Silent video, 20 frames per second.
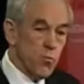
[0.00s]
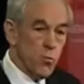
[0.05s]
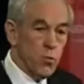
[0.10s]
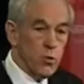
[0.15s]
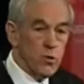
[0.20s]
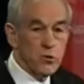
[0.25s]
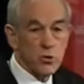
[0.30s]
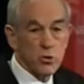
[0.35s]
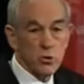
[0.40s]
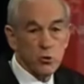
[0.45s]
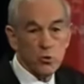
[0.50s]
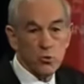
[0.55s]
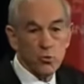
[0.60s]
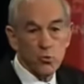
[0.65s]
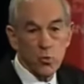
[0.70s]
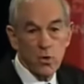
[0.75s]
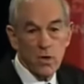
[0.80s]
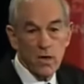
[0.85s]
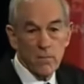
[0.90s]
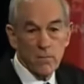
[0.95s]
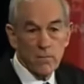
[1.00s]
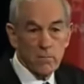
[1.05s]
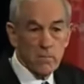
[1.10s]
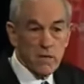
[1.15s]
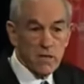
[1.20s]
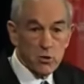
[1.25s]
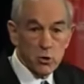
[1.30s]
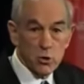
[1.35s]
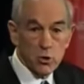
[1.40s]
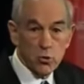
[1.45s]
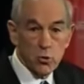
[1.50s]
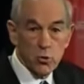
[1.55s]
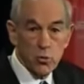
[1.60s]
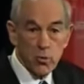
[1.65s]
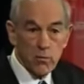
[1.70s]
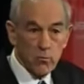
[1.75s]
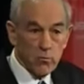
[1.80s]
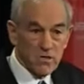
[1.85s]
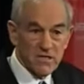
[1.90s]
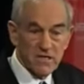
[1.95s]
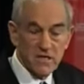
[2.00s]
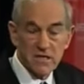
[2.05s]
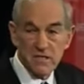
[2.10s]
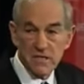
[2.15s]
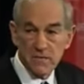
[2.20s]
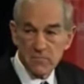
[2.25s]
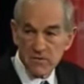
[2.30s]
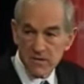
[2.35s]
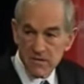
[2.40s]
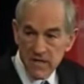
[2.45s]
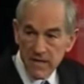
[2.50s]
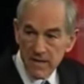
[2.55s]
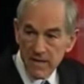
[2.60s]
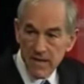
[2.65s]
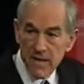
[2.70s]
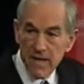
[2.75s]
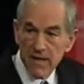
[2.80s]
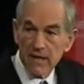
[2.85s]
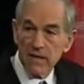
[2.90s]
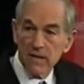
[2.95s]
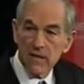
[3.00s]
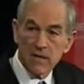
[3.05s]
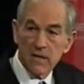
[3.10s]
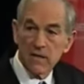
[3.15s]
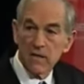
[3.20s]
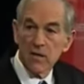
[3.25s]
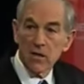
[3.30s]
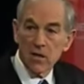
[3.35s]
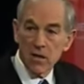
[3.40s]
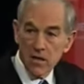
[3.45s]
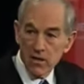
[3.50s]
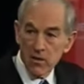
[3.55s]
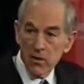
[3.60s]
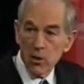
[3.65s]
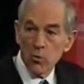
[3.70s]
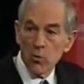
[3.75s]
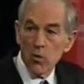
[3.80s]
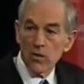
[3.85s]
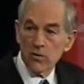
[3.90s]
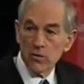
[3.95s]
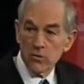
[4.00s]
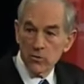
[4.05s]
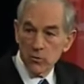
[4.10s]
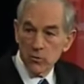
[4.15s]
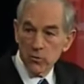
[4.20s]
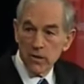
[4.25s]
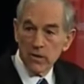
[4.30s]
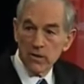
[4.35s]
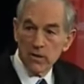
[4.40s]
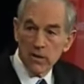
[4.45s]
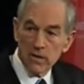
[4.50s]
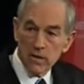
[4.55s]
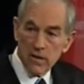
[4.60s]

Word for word: would you uh, make sure we would see some sunlight and, and know what they're doing and